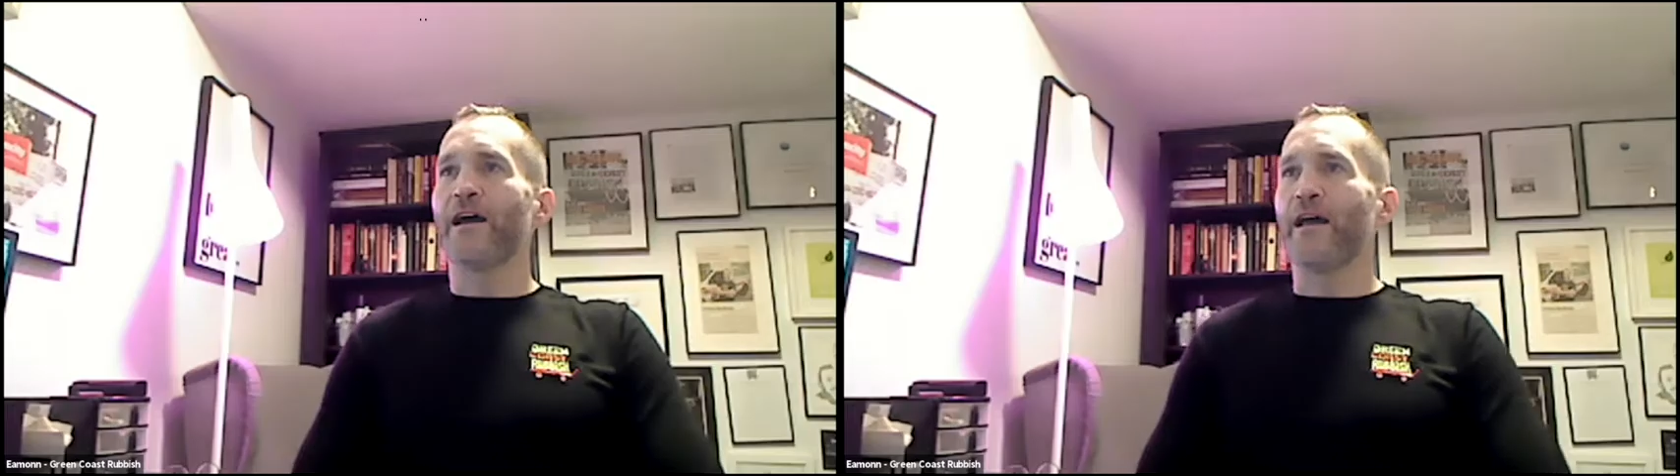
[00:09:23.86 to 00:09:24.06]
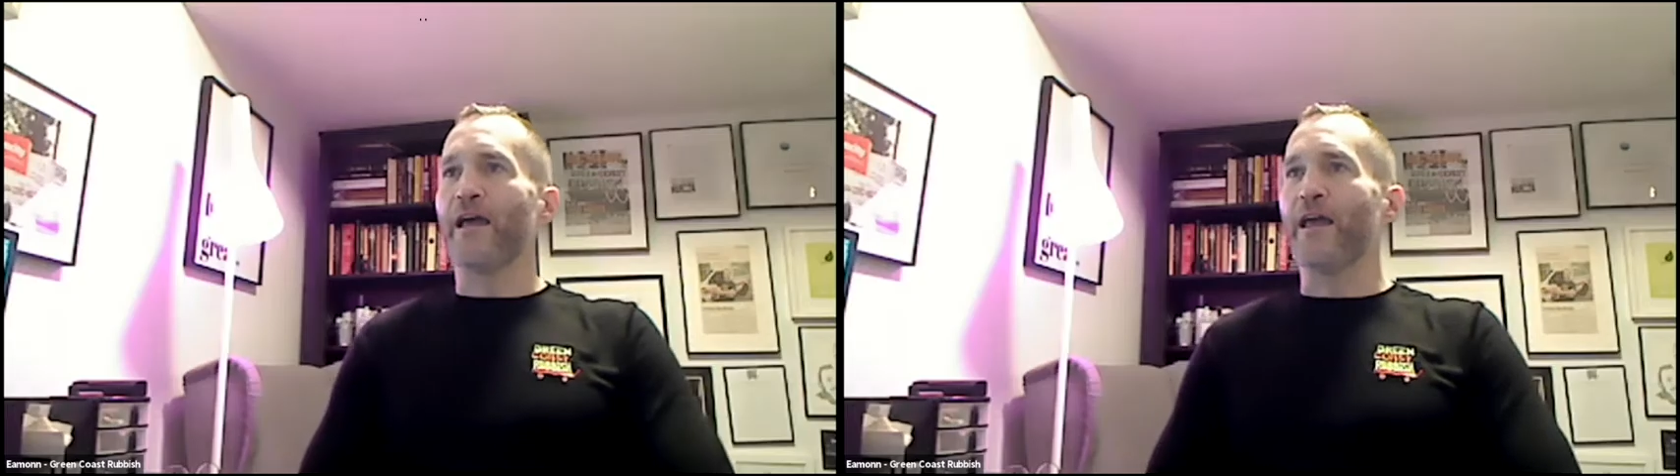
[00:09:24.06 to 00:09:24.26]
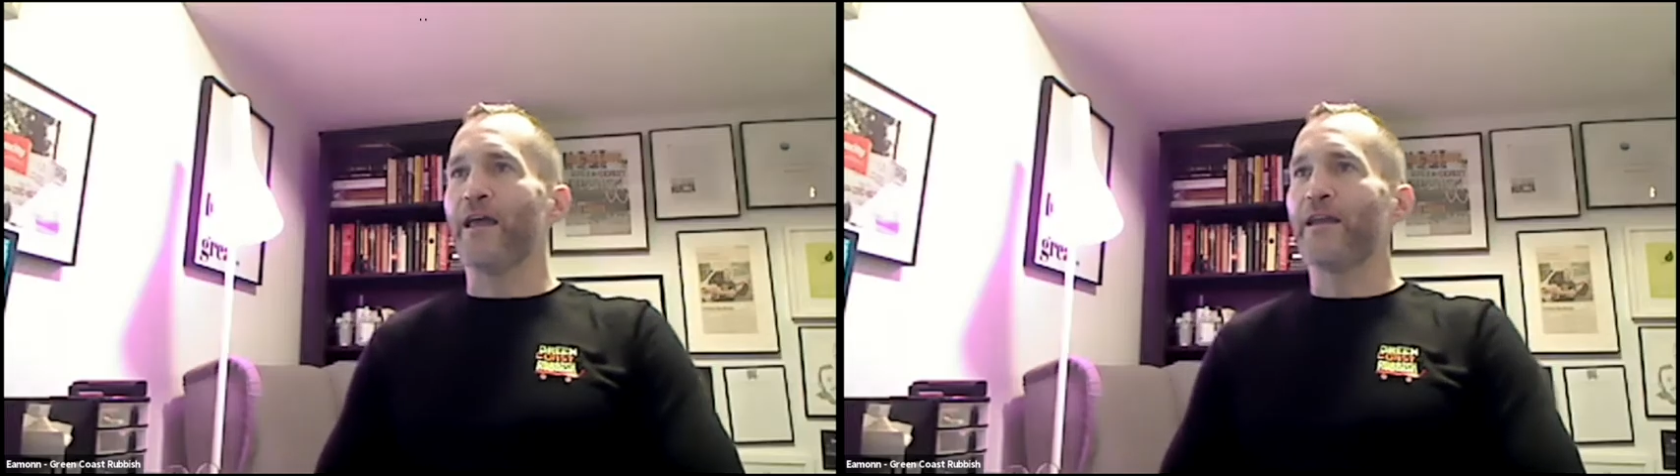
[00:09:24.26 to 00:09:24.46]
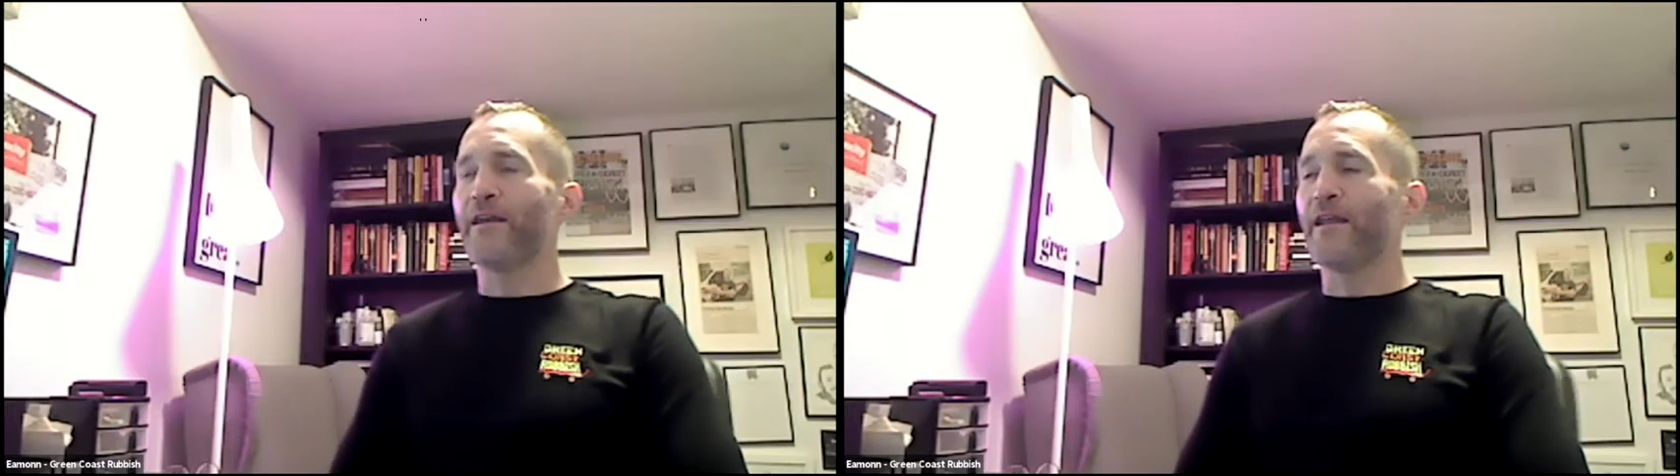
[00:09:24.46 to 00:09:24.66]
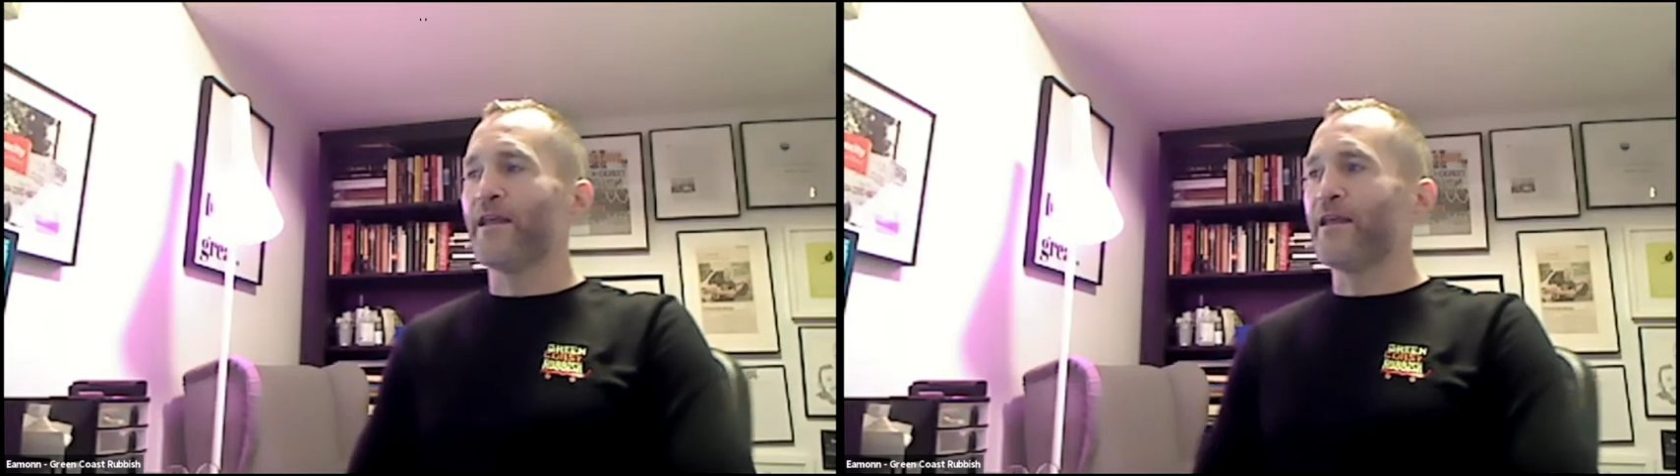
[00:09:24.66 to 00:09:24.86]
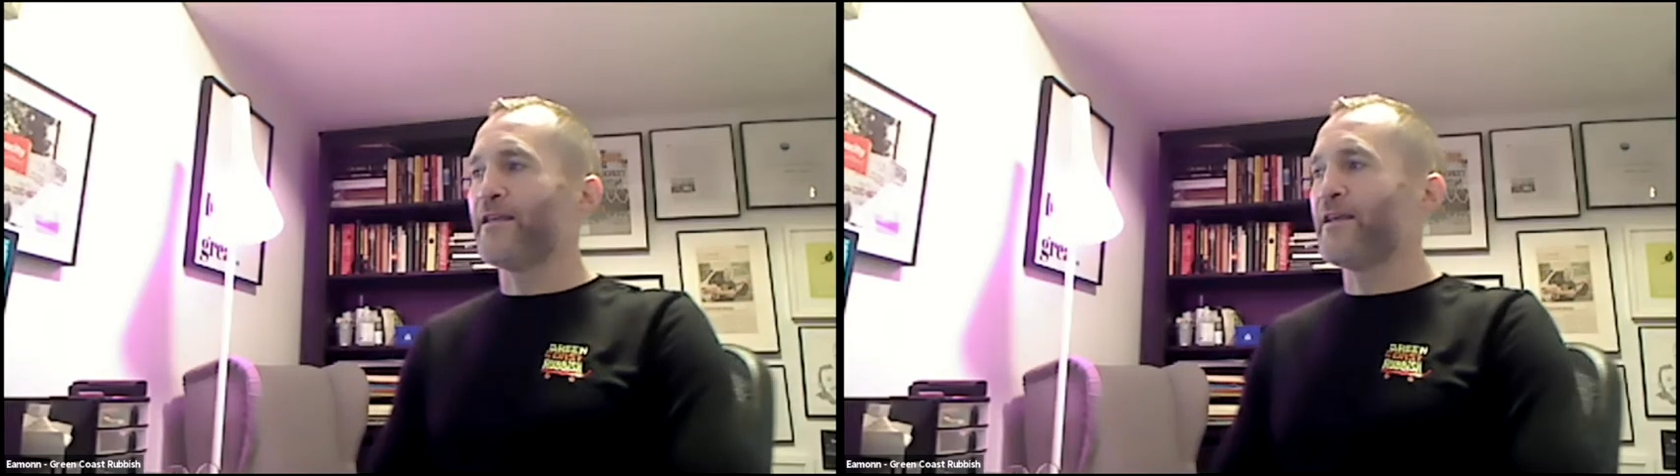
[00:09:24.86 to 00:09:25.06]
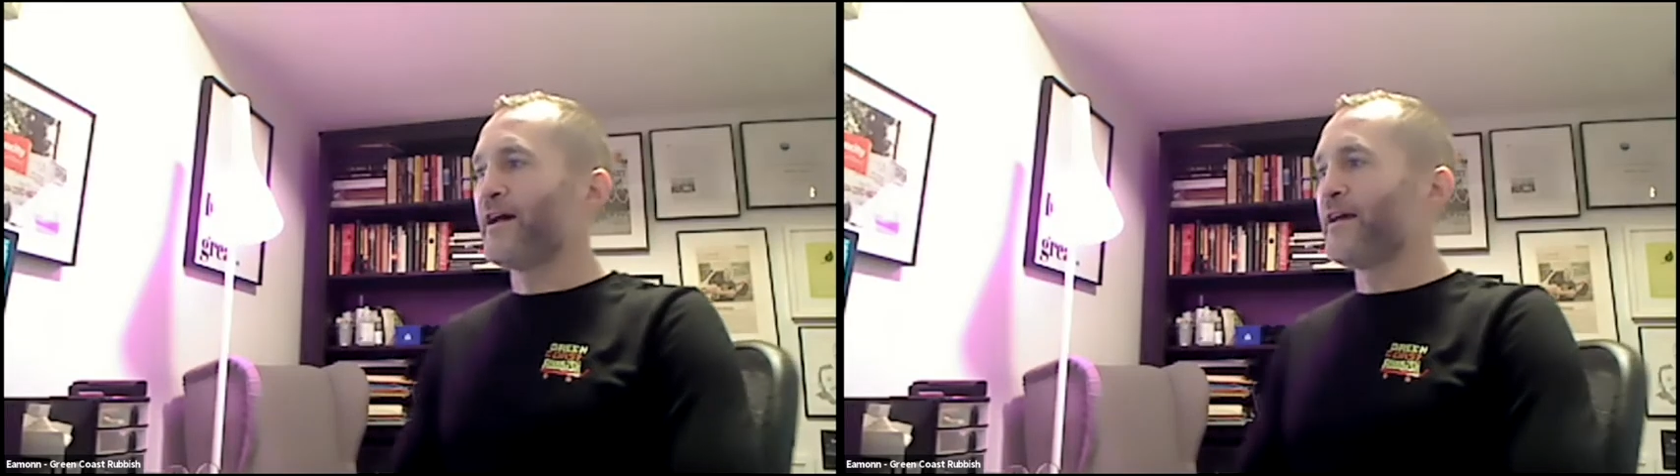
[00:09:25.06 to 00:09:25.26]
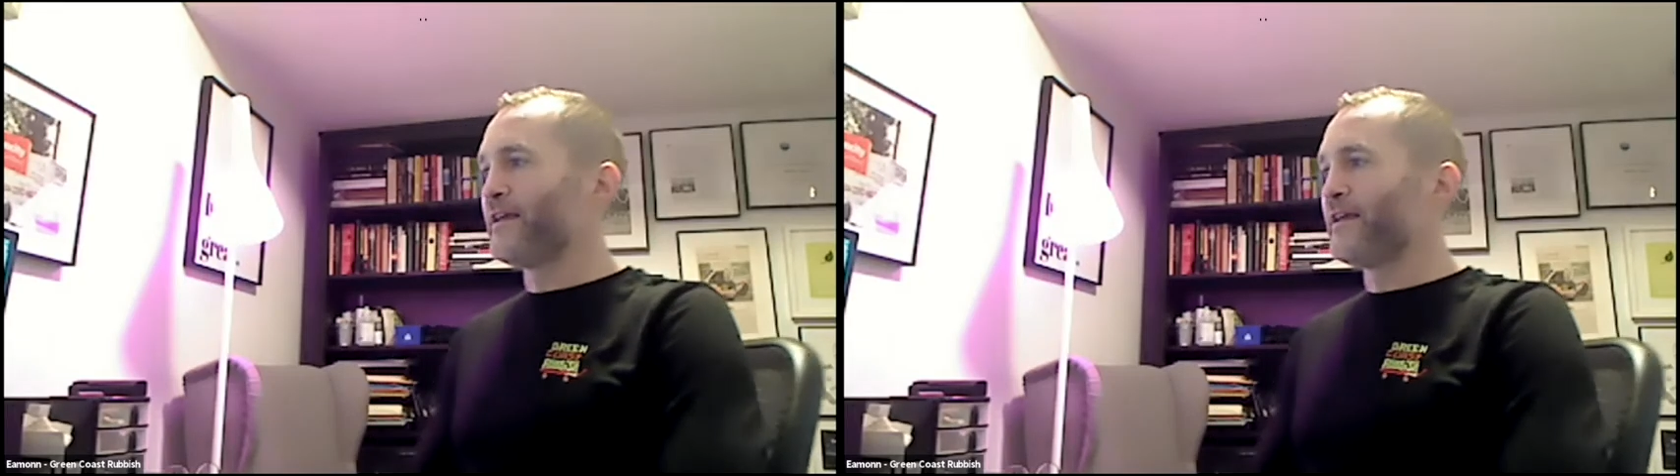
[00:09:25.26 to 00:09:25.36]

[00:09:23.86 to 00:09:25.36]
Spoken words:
and yeah,